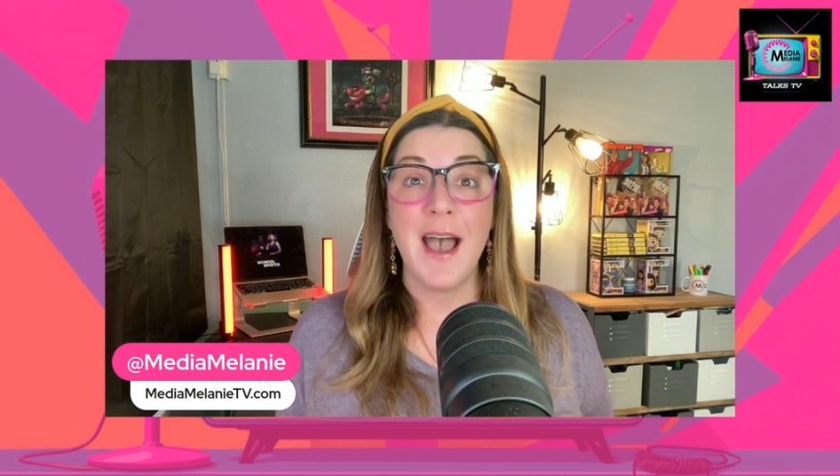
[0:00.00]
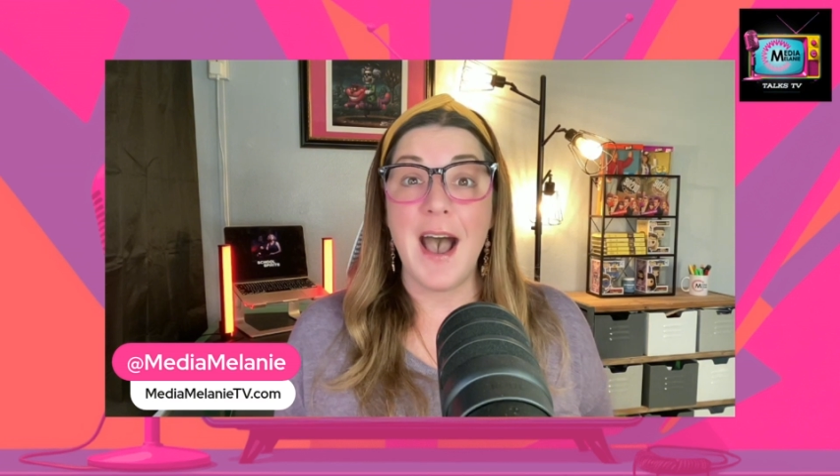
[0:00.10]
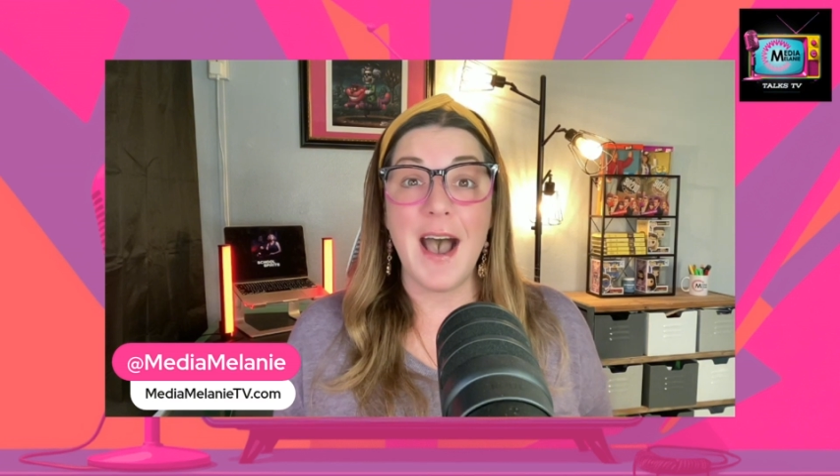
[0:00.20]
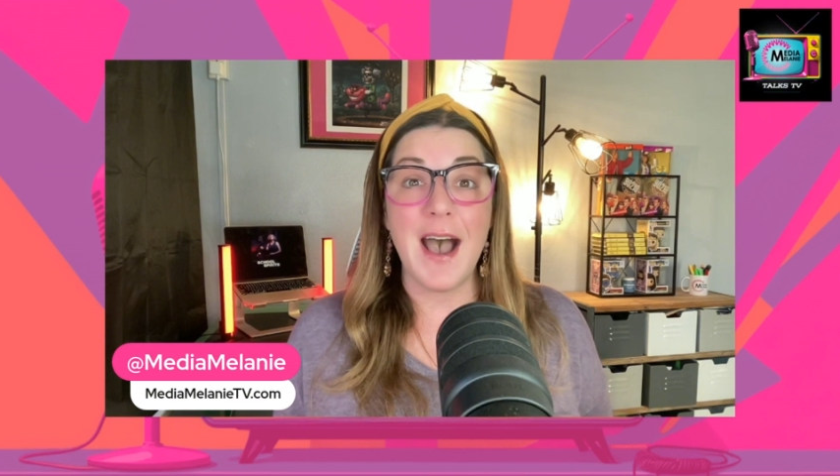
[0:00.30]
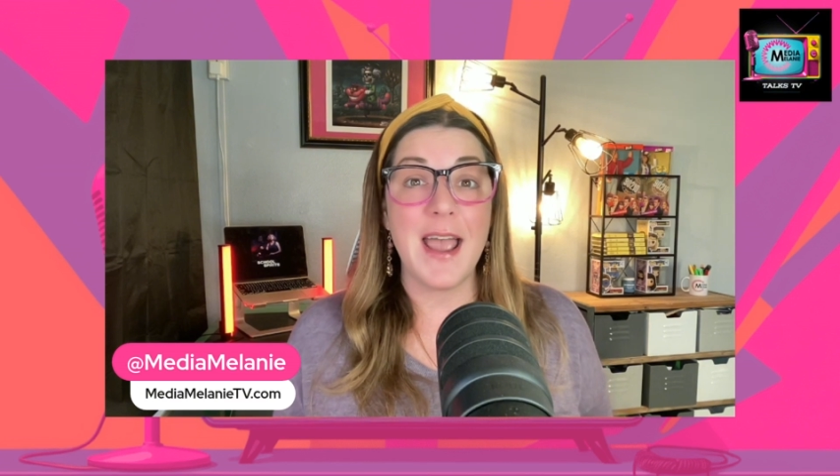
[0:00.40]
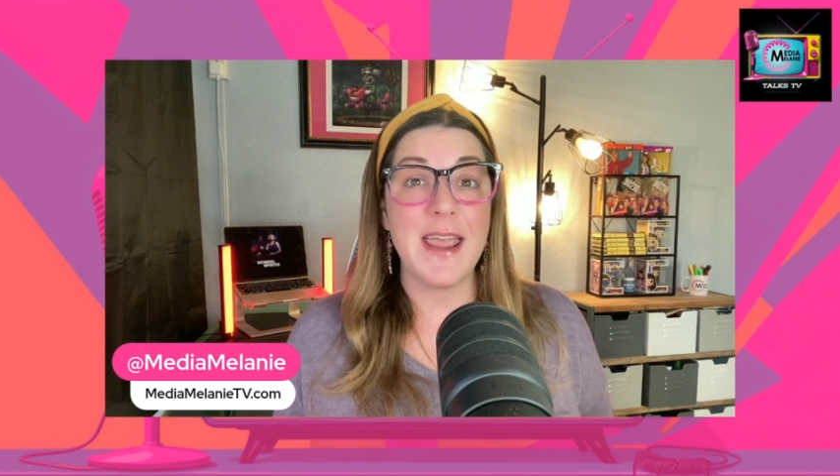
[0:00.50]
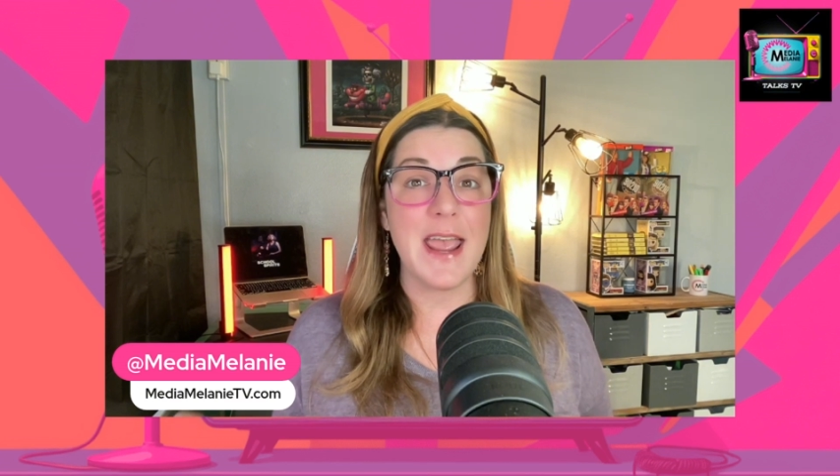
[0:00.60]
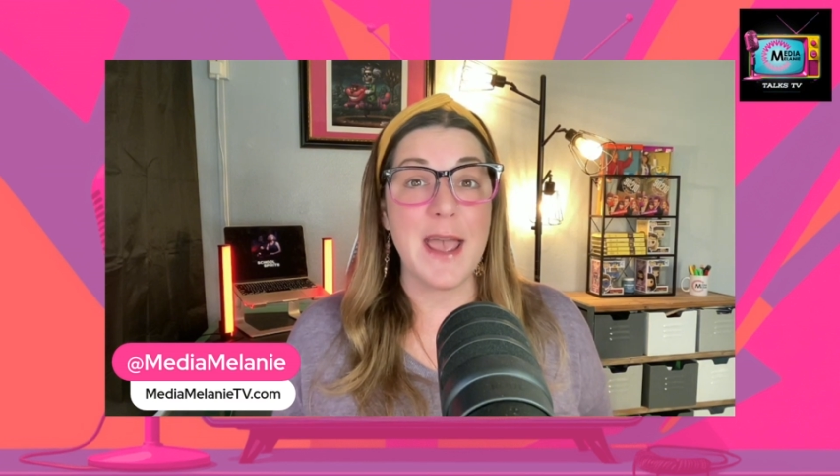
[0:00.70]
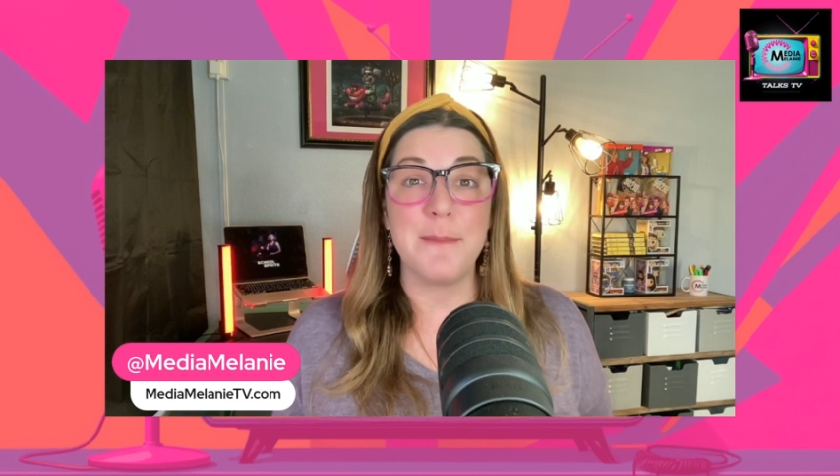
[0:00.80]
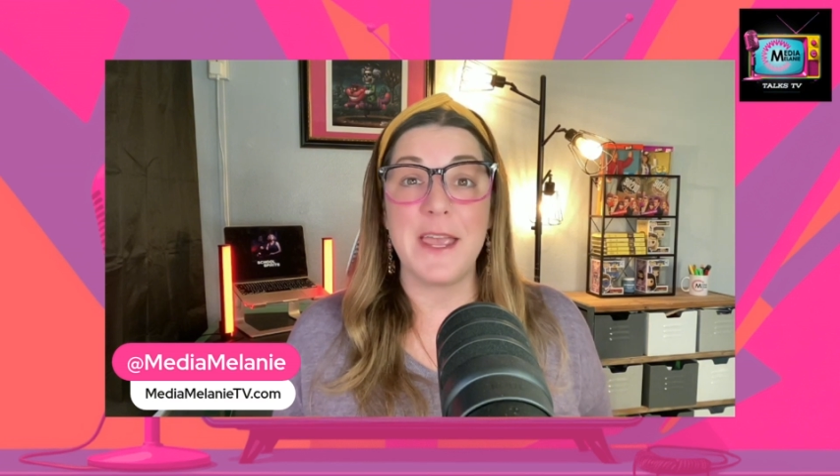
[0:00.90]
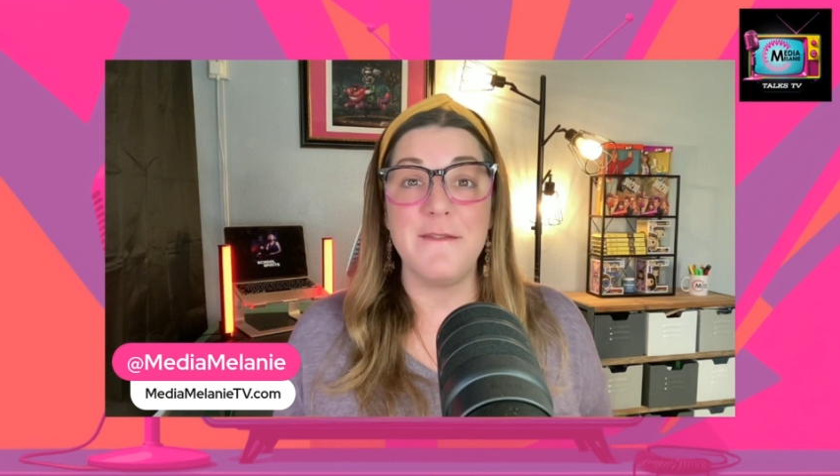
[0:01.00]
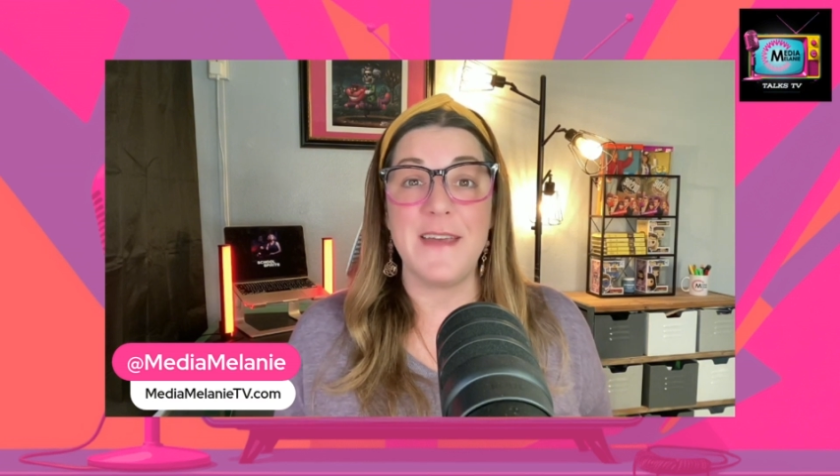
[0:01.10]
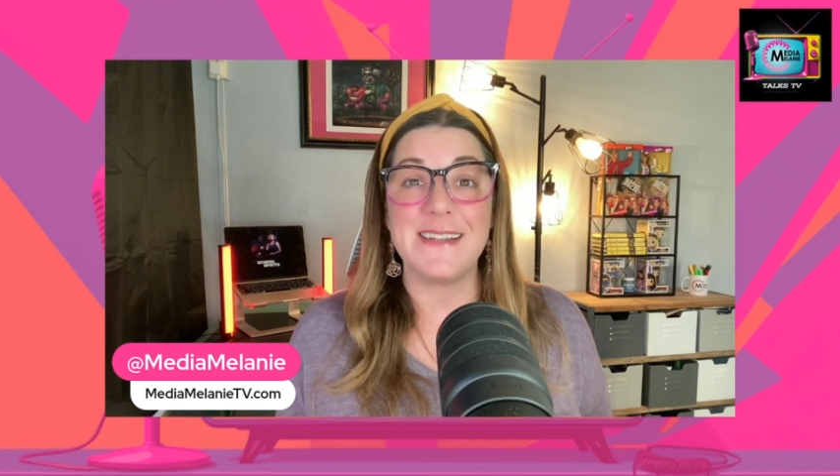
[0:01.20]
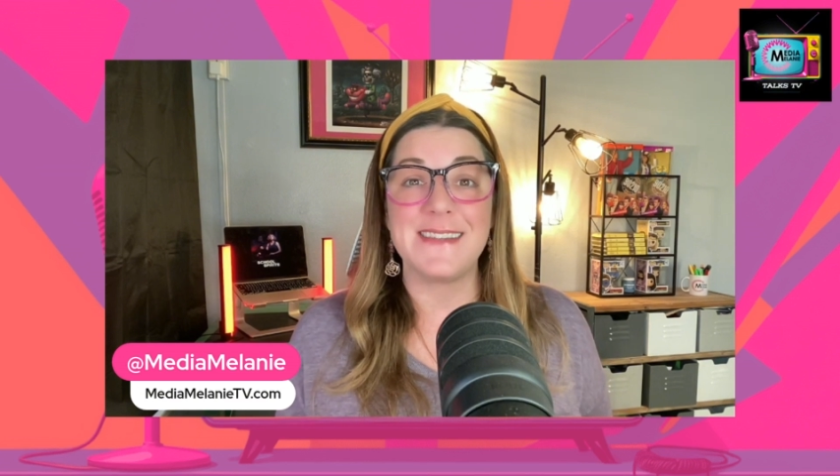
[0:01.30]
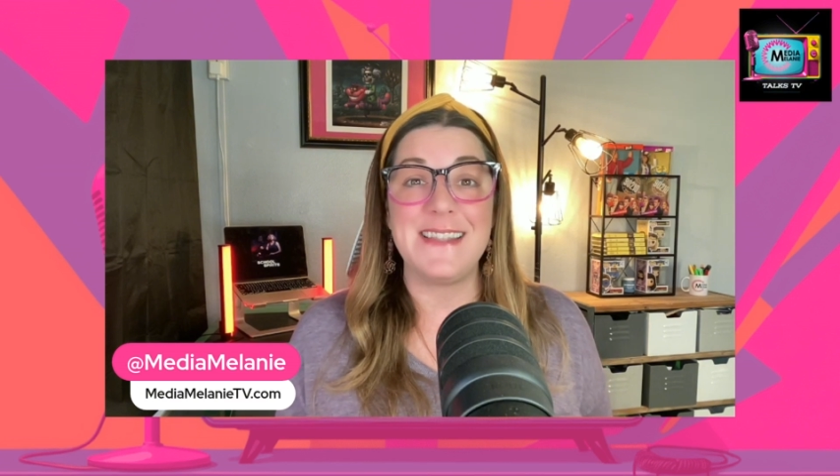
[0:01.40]
I am
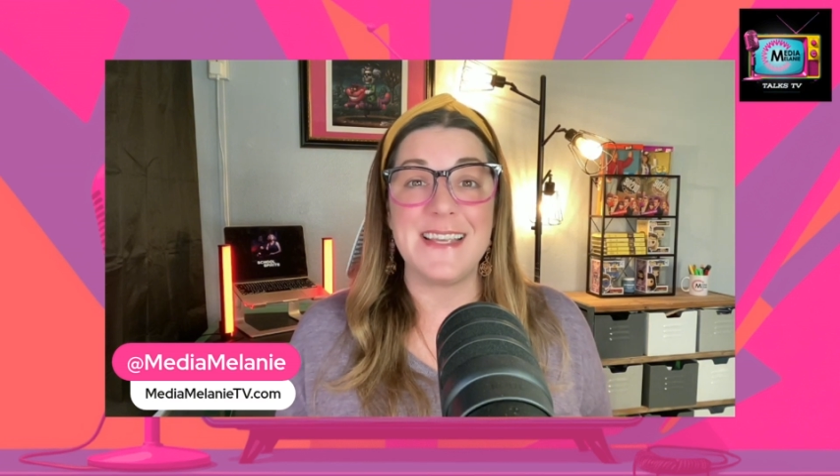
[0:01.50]
convinced